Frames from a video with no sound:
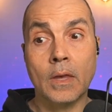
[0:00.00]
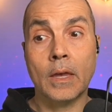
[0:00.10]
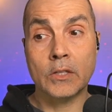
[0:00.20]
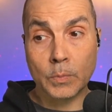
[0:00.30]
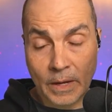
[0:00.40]

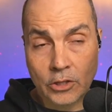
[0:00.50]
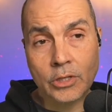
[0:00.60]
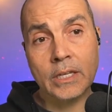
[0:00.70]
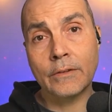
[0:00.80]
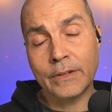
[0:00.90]

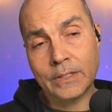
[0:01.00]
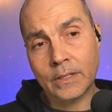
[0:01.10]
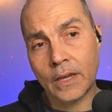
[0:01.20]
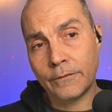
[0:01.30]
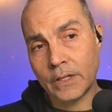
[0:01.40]
especially if
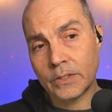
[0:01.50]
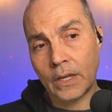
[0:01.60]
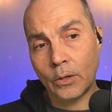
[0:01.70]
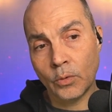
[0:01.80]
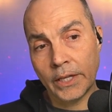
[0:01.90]
it's
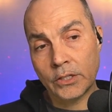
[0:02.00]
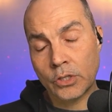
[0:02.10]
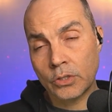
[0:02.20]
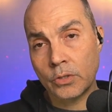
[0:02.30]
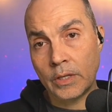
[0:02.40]
in
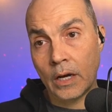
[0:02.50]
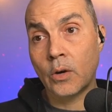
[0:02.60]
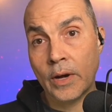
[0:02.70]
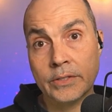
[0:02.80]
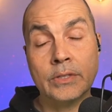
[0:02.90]
relation to the
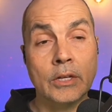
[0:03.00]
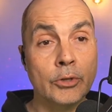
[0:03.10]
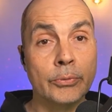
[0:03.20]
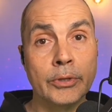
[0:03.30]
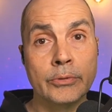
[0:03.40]
OS that your
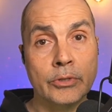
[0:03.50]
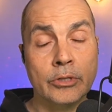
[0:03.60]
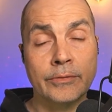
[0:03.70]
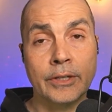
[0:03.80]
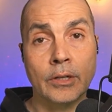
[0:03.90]
root
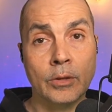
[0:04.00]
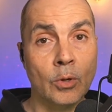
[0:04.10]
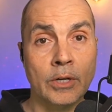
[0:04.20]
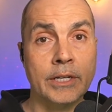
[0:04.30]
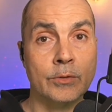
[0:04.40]
certificate
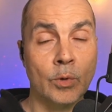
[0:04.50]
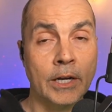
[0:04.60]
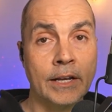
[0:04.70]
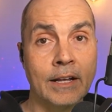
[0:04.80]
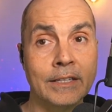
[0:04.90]
authority is
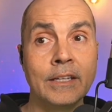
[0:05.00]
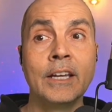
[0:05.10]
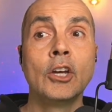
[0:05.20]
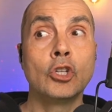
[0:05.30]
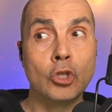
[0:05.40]
running on,
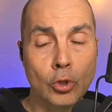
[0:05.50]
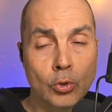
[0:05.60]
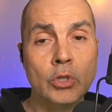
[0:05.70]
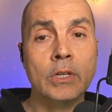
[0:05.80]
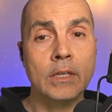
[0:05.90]
you
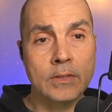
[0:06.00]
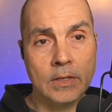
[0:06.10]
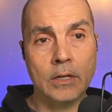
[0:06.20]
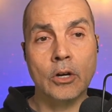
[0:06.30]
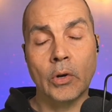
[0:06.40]
should
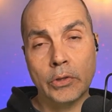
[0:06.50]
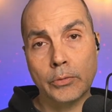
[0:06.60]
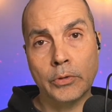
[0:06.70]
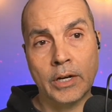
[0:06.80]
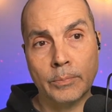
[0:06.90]
consider going
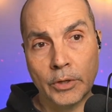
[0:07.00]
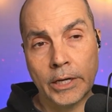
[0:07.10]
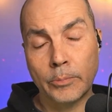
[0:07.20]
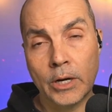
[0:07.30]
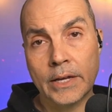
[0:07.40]
through an
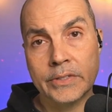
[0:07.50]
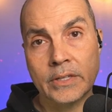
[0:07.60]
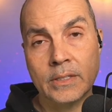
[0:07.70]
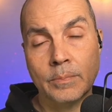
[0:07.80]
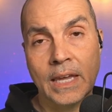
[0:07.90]
upgrade
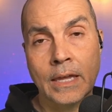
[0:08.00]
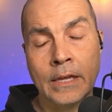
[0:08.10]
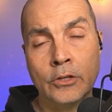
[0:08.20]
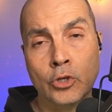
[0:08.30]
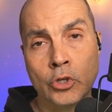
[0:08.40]
process and making
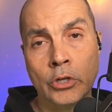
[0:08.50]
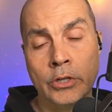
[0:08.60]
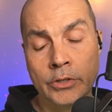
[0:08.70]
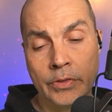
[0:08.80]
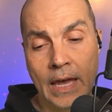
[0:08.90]

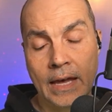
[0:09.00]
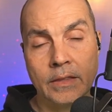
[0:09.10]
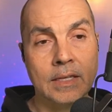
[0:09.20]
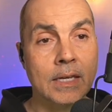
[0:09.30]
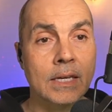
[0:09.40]
sure that
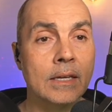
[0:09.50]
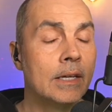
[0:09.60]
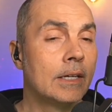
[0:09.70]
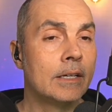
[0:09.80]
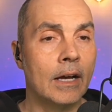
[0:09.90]

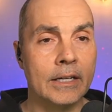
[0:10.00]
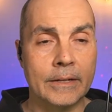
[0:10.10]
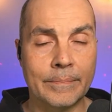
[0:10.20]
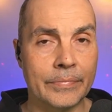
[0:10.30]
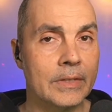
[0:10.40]

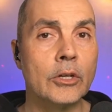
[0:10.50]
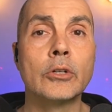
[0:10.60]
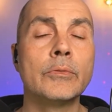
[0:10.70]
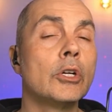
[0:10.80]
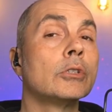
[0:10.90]

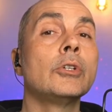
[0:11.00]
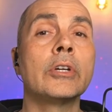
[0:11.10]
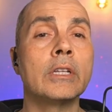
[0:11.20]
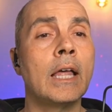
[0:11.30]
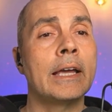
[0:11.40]
your Luna
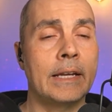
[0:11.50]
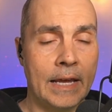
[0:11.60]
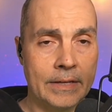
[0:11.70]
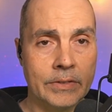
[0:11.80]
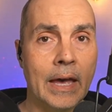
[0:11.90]
client
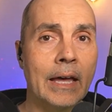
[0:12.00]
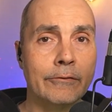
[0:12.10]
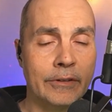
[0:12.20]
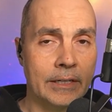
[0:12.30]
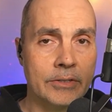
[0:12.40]
has the
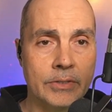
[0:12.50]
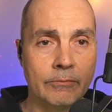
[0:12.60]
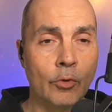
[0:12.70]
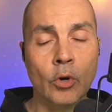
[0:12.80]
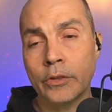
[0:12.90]
hotfix
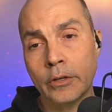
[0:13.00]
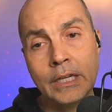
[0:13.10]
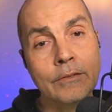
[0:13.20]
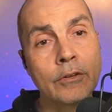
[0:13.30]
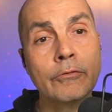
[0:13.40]
for the
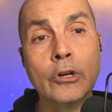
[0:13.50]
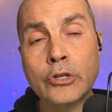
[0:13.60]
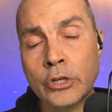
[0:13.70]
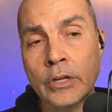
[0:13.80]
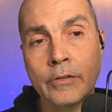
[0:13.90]
given
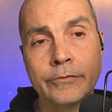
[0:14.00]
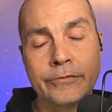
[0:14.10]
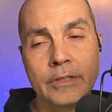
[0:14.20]
version of